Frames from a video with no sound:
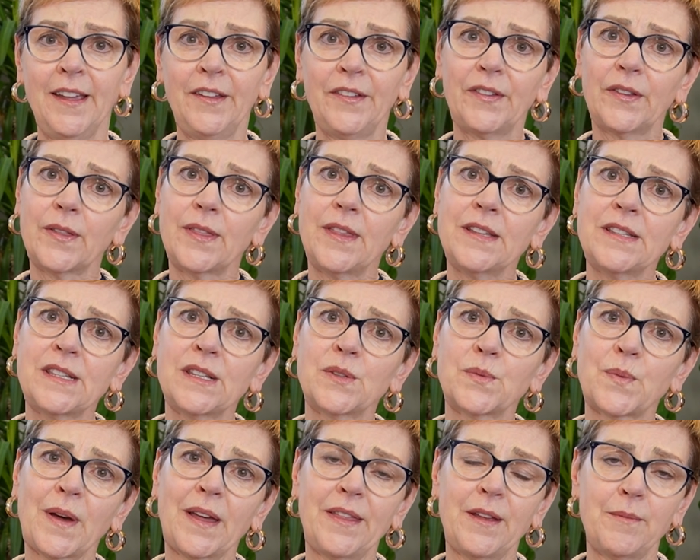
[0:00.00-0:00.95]
So this
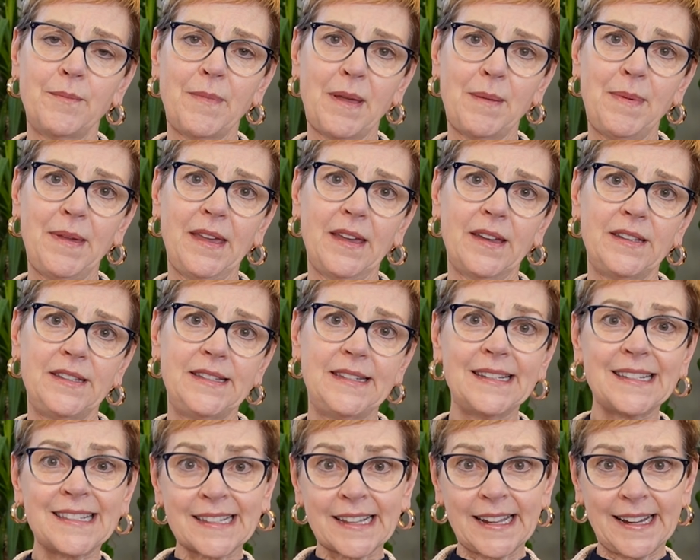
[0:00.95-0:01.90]
is why there may be a
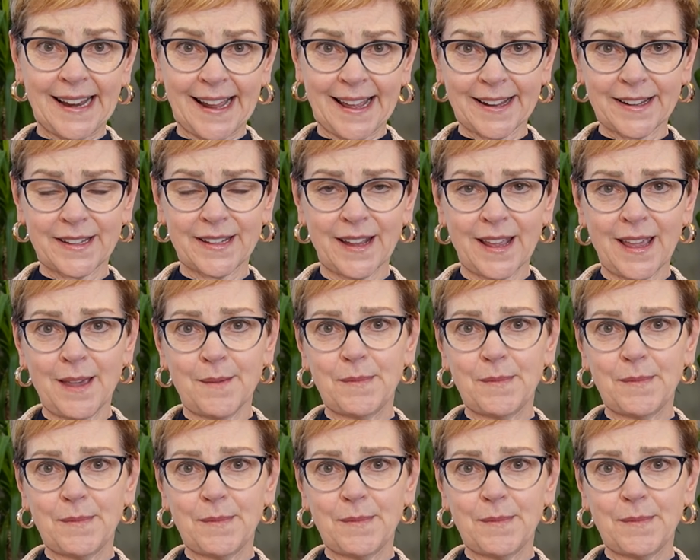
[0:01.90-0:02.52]
disconnect